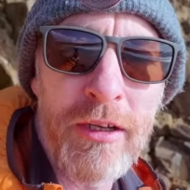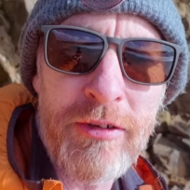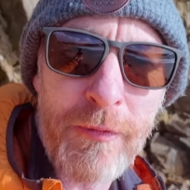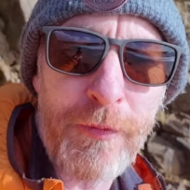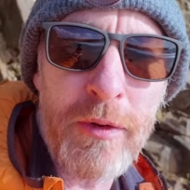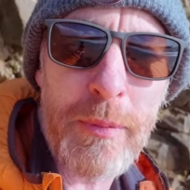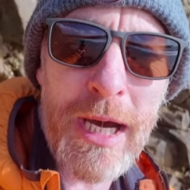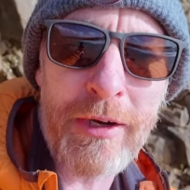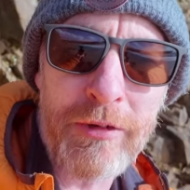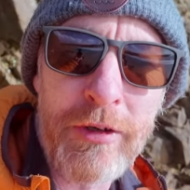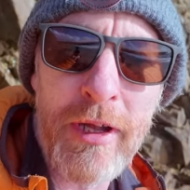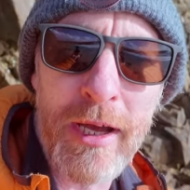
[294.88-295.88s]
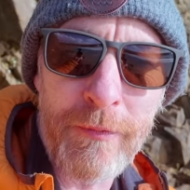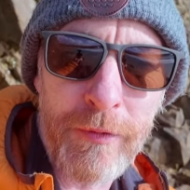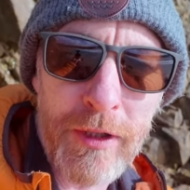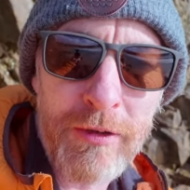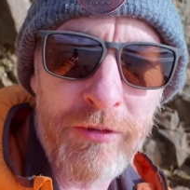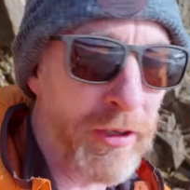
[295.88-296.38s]
a different pattern
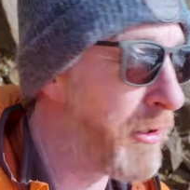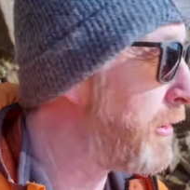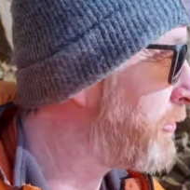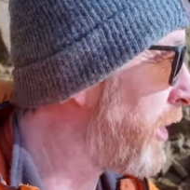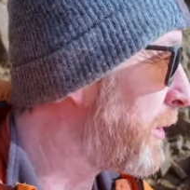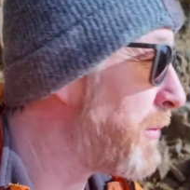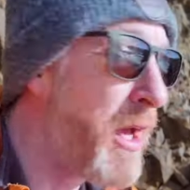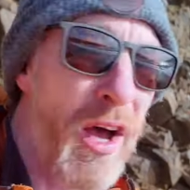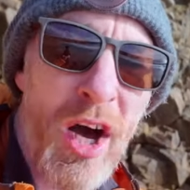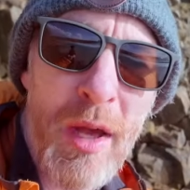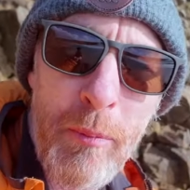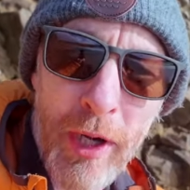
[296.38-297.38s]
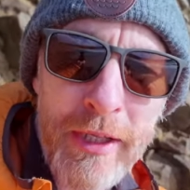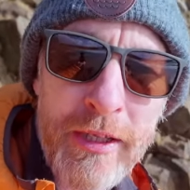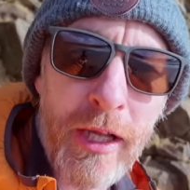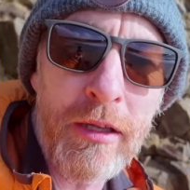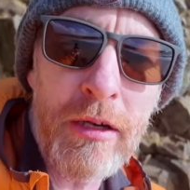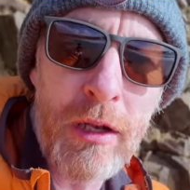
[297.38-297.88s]
every single time. I might
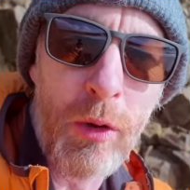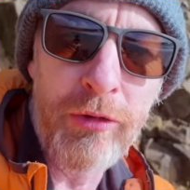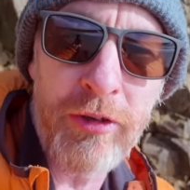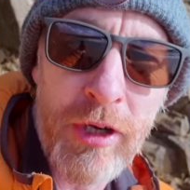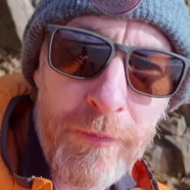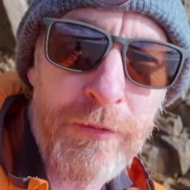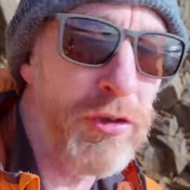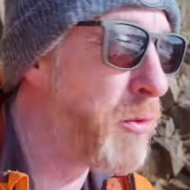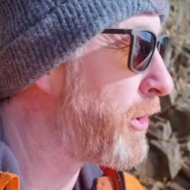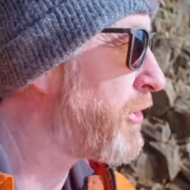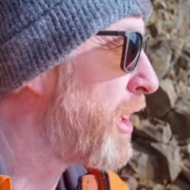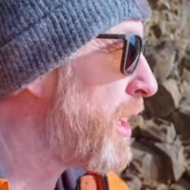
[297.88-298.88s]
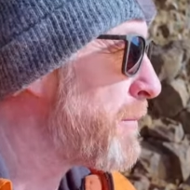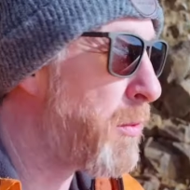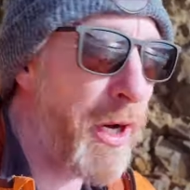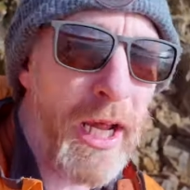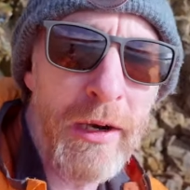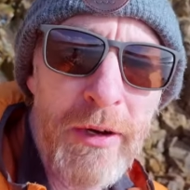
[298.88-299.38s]
get close enough to it, but
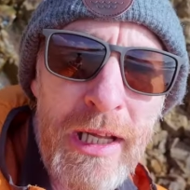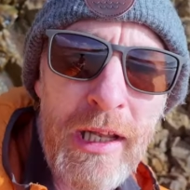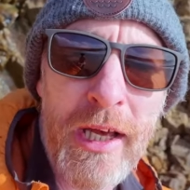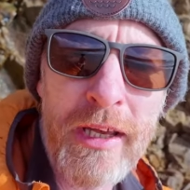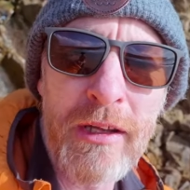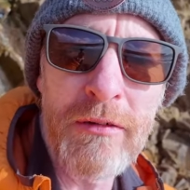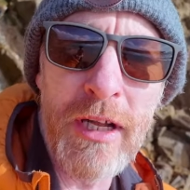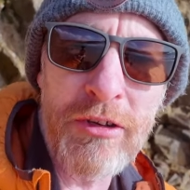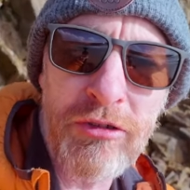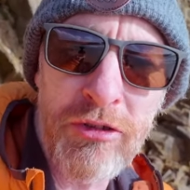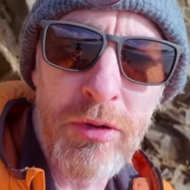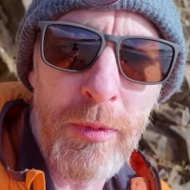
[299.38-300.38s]
what I really like in relation to